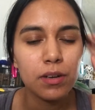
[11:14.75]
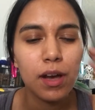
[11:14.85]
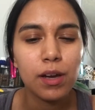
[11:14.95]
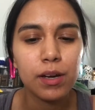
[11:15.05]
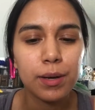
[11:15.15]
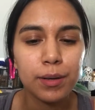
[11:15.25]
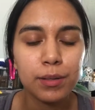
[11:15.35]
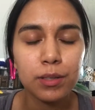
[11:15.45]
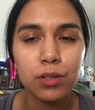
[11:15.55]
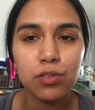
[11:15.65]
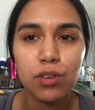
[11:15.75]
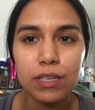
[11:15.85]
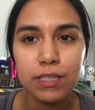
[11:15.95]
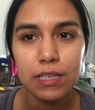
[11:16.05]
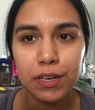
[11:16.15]
i had a clinical
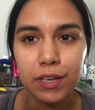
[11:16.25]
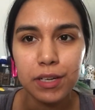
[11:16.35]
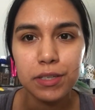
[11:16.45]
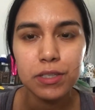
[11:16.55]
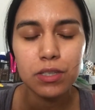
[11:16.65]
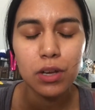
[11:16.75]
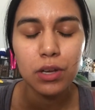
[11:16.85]
on saturdays